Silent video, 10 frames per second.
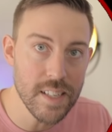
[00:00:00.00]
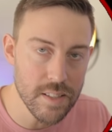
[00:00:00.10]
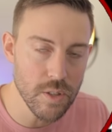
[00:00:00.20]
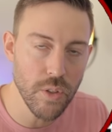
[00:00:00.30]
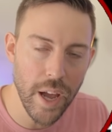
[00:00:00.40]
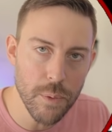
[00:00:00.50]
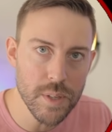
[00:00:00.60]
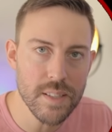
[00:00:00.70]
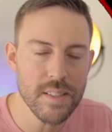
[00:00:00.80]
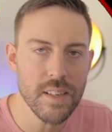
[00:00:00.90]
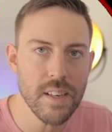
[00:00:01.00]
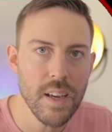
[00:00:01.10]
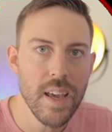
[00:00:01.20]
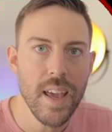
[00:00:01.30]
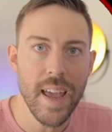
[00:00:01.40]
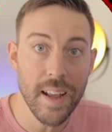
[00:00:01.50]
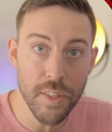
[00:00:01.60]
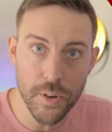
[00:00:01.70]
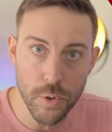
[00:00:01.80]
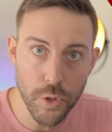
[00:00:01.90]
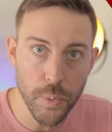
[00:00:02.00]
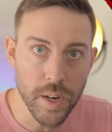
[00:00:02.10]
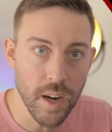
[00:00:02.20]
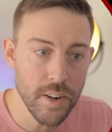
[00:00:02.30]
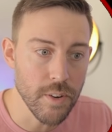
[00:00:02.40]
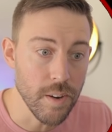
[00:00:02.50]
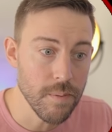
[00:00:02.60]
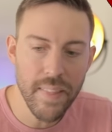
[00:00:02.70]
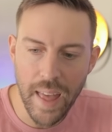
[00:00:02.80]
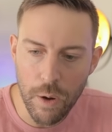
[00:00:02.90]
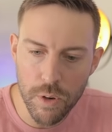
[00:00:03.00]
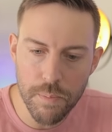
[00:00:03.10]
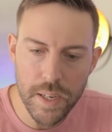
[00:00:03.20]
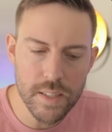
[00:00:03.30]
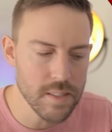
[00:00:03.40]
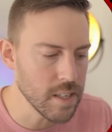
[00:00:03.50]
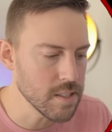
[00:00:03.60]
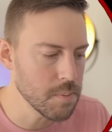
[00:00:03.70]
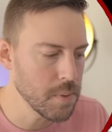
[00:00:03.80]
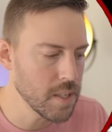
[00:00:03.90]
diesel that we see in the new 300. And that would make sense